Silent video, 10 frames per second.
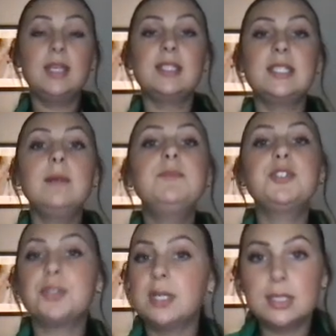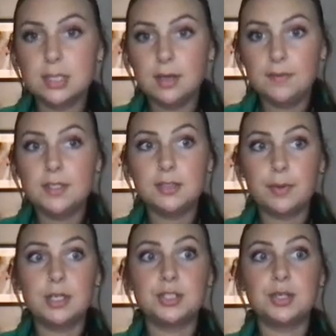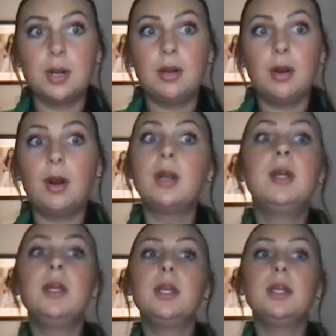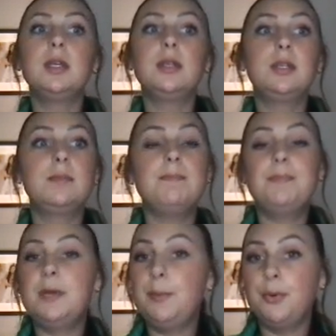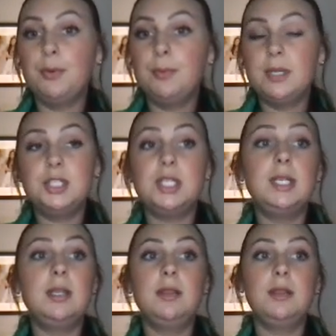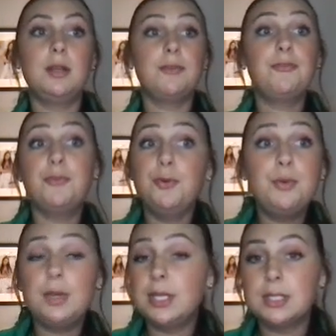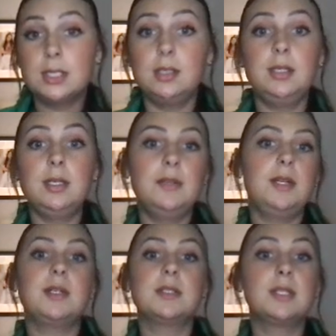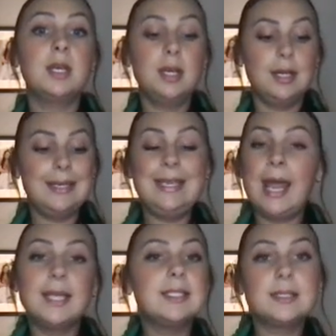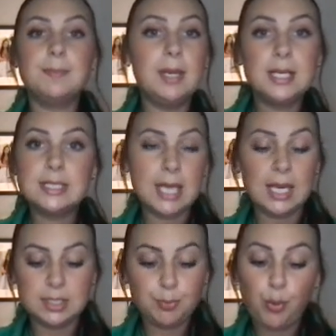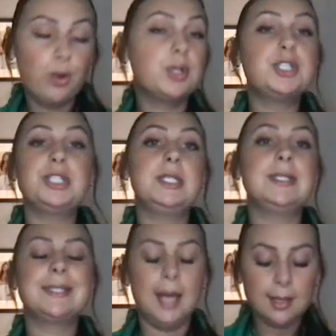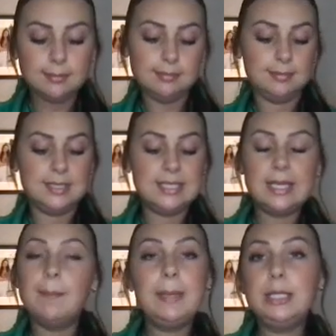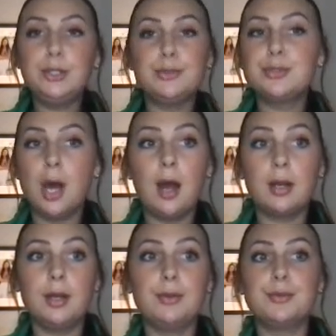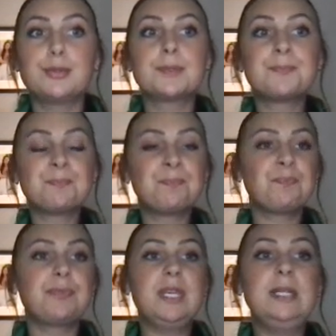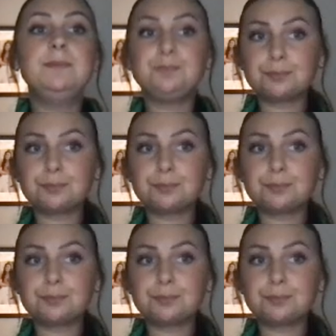Some strengths of this restaurant are people mention their food is good. There's nice big size portions, not skimpy little tacos. That